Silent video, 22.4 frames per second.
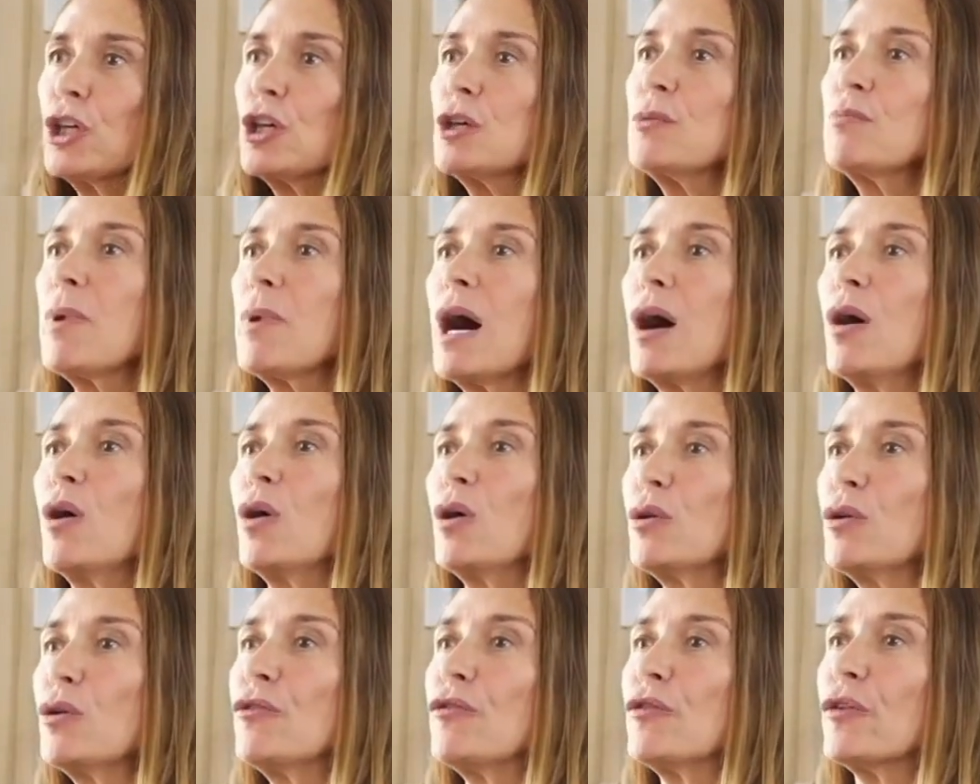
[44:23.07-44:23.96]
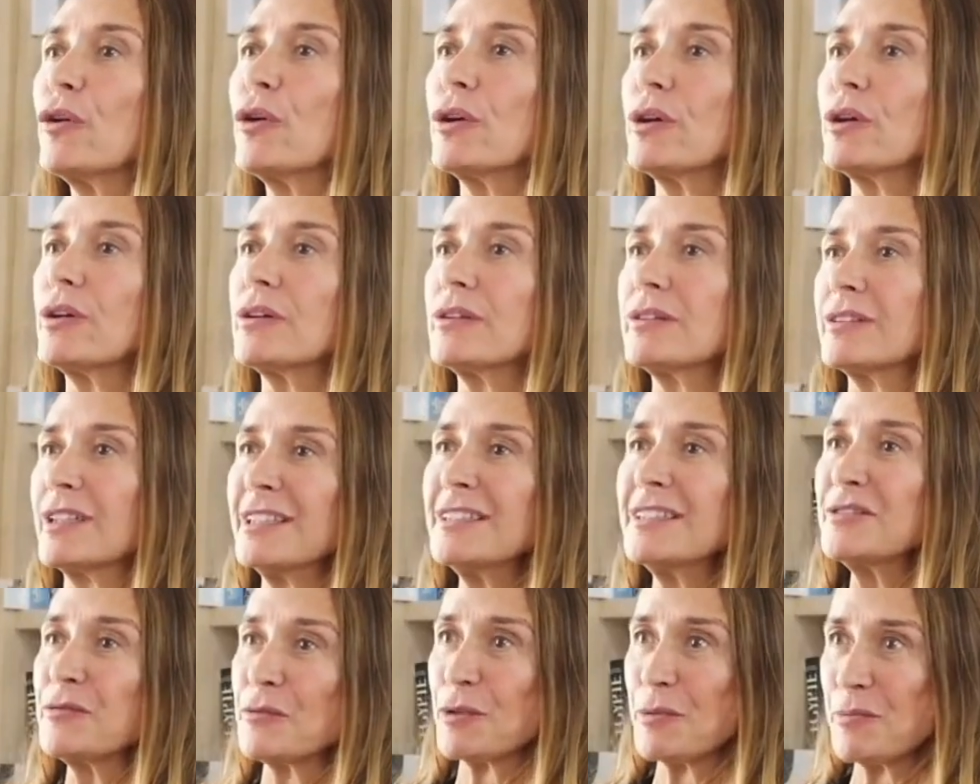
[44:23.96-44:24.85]
Qui m'a enlevé?
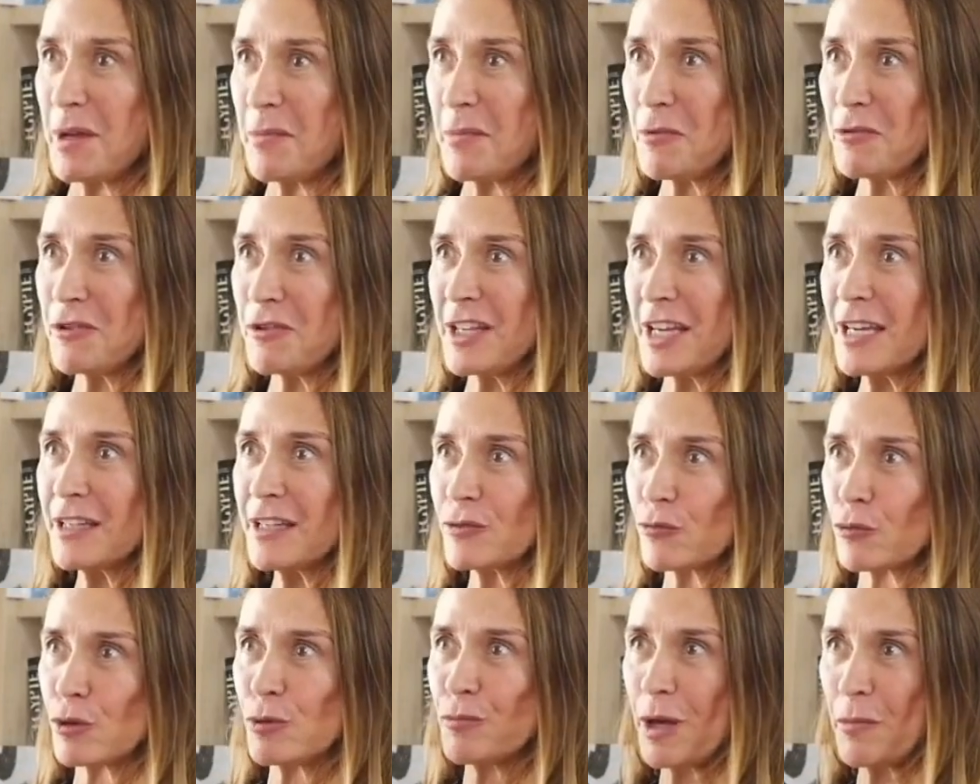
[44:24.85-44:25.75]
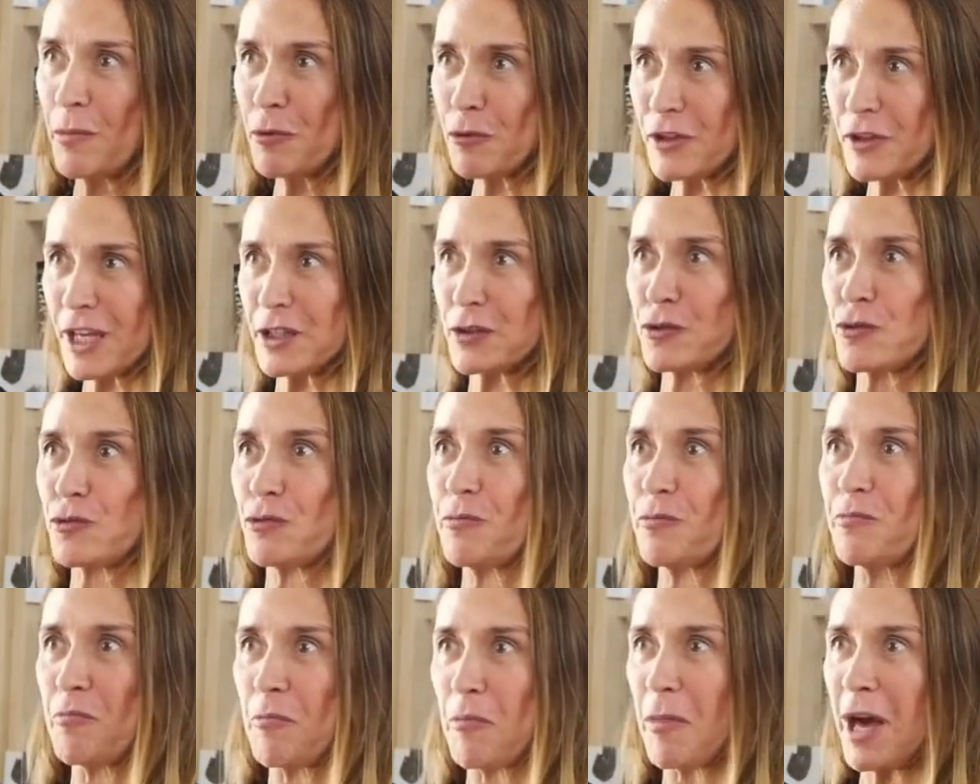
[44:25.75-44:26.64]
Huh? Remember that? Yeah. Remember that
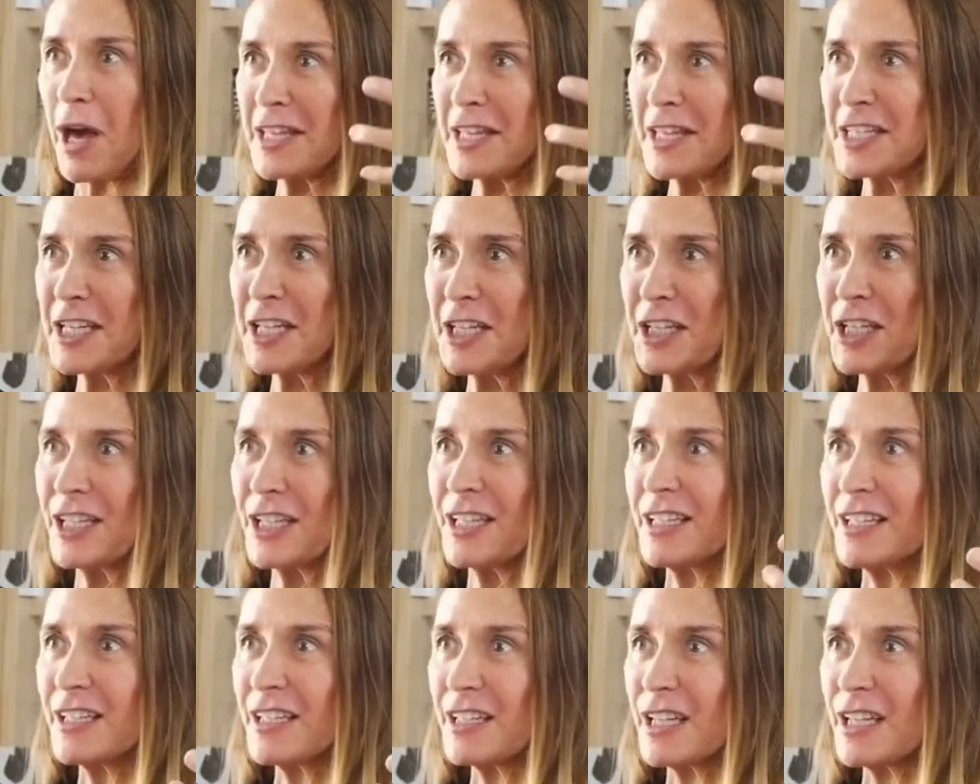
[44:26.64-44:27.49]
dramatic?